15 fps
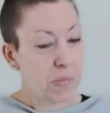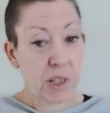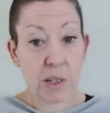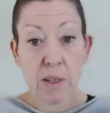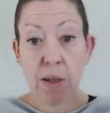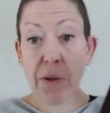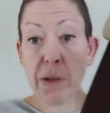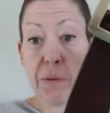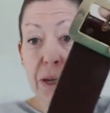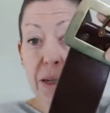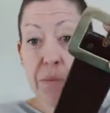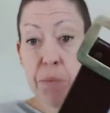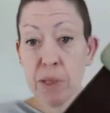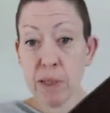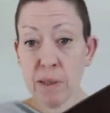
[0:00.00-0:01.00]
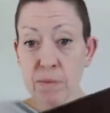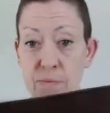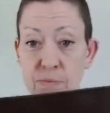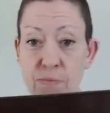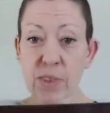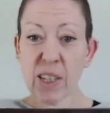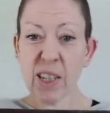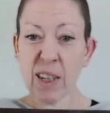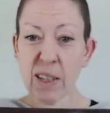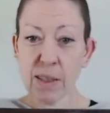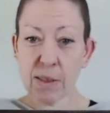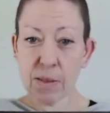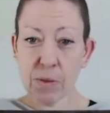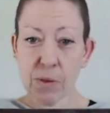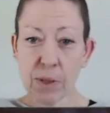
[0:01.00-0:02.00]
Don't know anyway, but yeah,
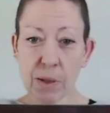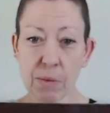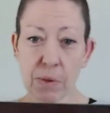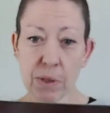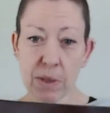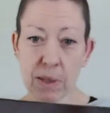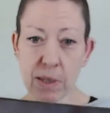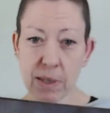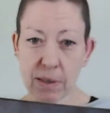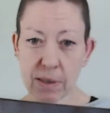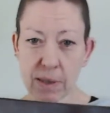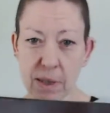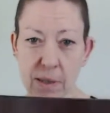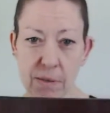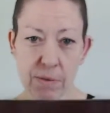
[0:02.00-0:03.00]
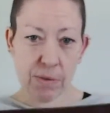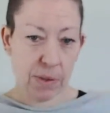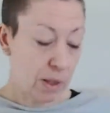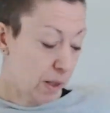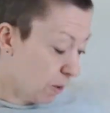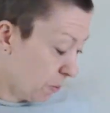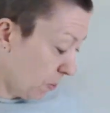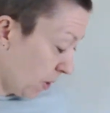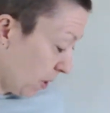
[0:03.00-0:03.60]
thought that would, that's kind of a nice